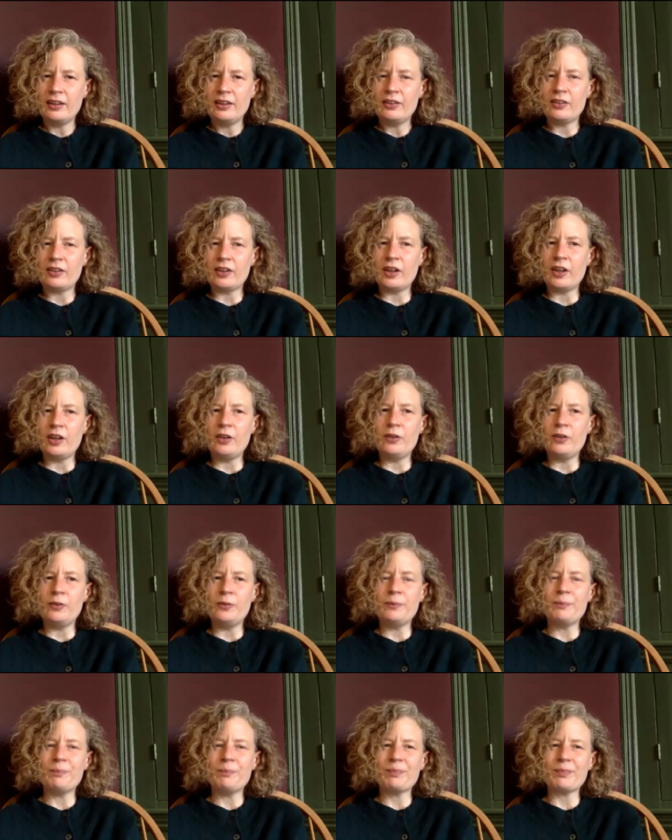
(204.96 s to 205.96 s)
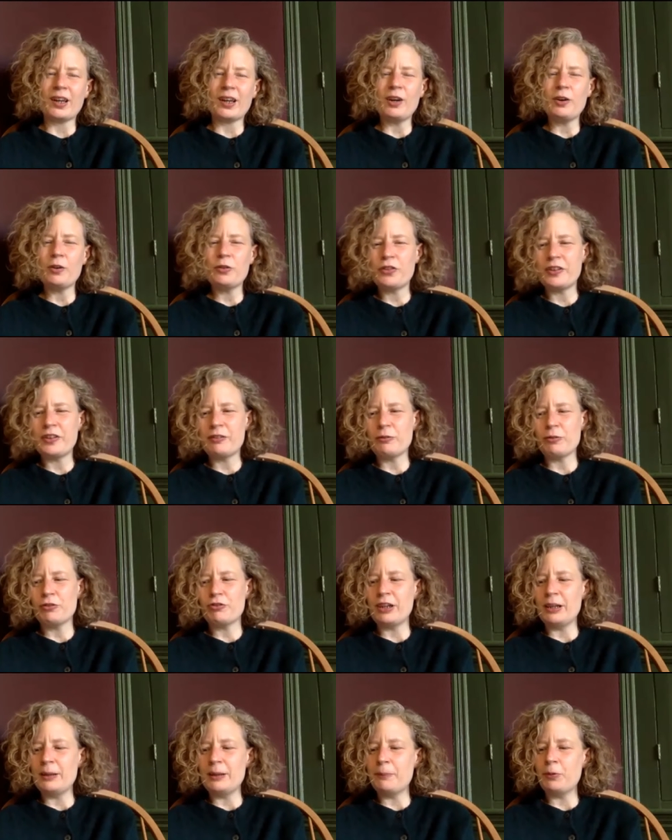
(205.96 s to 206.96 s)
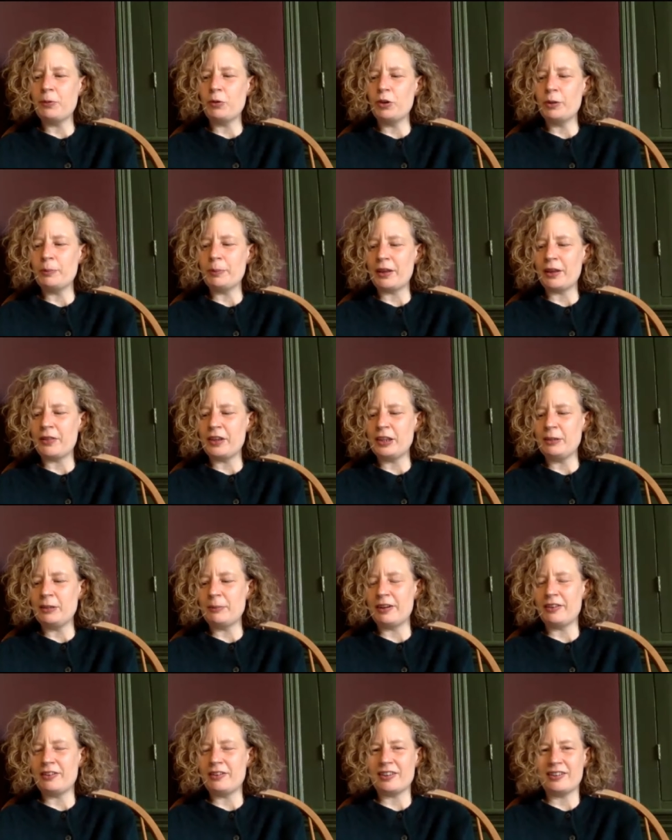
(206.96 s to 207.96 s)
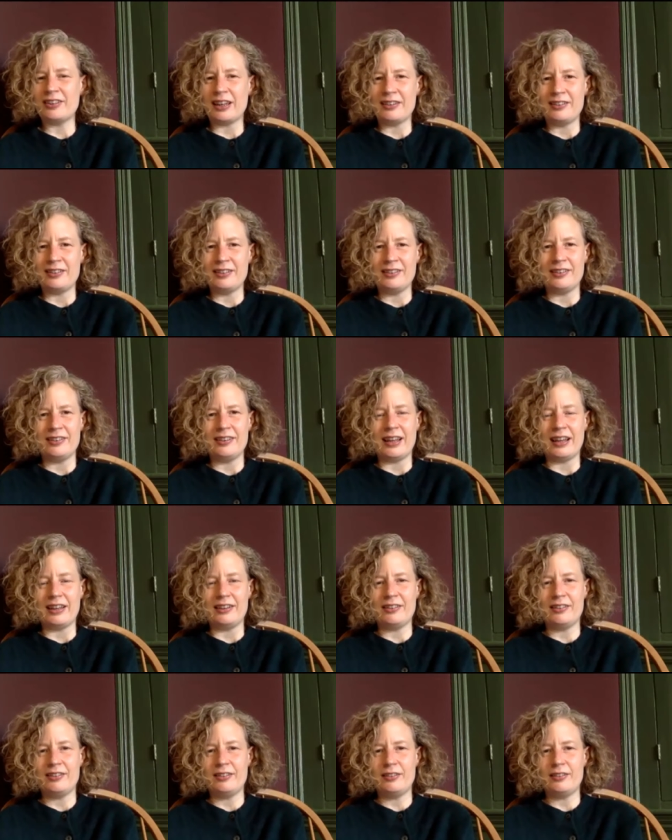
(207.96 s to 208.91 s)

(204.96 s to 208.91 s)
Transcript: So I also think what's really important about thinking about success is that